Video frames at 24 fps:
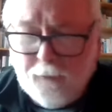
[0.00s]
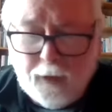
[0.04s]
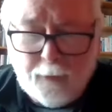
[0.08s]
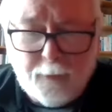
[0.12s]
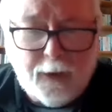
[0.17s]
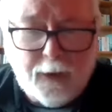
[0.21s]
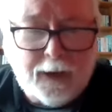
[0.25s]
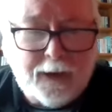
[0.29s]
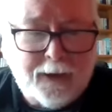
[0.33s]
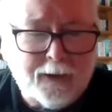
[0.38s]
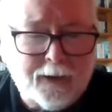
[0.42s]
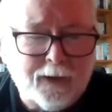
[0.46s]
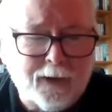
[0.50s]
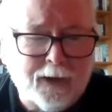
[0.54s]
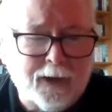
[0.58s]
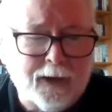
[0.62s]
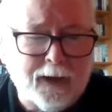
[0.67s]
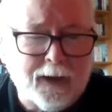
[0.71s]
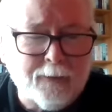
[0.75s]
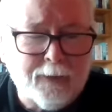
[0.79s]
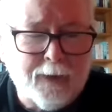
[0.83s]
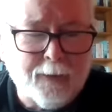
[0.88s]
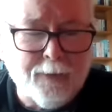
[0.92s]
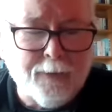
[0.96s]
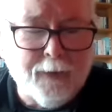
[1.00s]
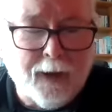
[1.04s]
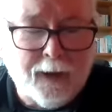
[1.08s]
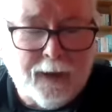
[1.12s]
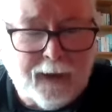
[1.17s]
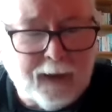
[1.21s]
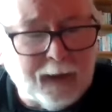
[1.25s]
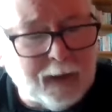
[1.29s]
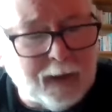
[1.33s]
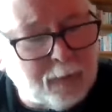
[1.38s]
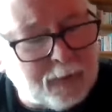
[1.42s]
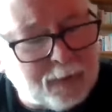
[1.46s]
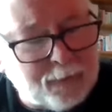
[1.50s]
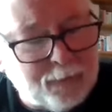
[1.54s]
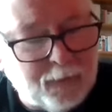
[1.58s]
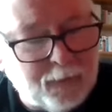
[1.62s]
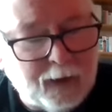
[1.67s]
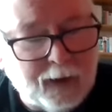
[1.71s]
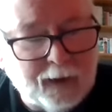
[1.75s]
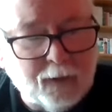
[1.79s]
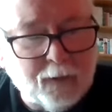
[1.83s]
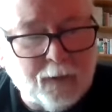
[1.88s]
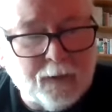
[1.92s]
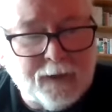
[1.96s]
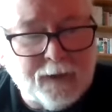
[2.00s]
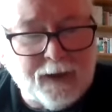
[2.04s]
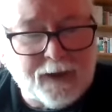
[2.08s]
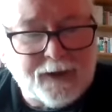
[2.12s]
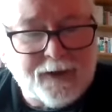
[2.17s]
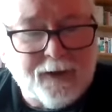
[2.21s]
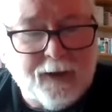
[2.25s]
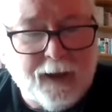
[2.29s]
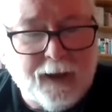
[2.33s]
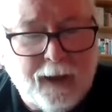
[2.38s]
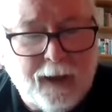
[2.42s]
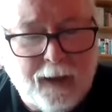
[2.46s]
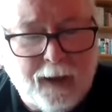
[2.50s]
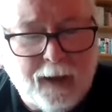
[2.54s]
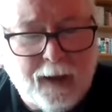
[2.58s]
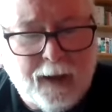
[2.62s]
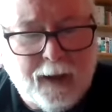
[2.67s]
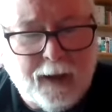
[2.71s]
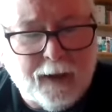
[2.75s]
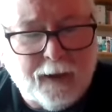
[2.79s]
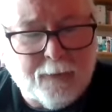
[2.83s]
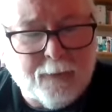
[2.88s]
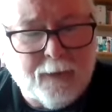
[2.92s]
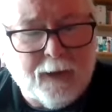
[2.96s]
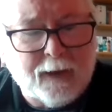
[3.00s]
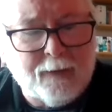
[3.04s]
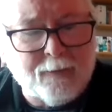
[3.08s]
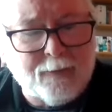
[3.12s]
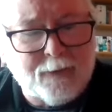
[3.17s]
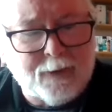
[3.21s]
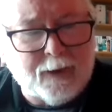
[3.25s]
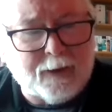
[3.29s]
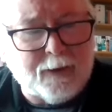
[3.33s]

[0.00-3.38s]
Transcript: former leader of the Labour Party, he was very good yesterday. I heard him and he was